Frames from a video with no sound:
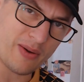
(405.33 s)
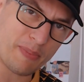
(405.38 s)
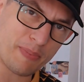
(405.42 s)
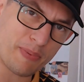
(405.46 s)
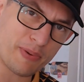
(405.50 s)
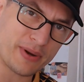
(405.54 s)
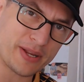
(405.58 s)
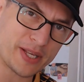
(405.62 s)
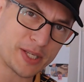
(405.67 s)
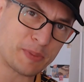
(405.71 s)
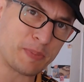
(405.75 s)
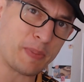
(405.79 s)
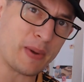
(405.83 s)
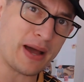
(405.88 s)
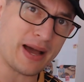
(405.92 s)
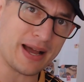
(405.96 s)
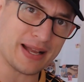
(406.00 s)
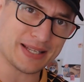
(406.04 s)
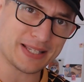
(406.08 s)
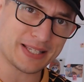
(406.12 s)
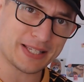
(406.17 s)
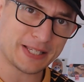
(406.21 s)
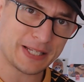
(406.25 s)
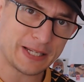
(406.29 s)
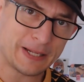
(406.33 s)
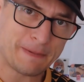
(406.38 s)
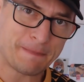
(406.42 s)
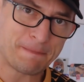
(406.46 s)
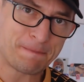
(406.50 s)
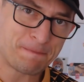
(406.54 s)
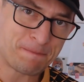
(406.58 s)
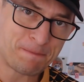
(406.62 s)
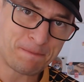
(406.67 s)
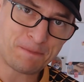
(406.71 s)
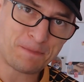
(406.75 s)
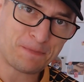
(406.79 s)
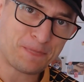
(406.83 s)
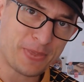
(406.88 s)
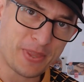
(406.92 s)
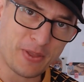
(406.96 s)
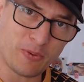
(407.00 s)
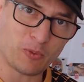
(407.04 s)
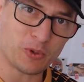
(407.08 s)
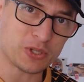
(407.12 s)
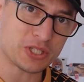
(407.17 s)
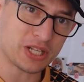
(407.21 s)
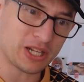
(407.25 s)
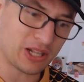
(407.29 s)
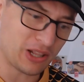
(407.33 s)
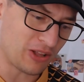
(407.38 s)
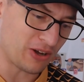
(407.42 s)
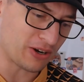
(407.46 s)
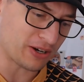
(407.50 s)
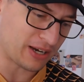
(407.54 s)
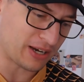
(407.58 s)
pretty sparse. There wasn't a lot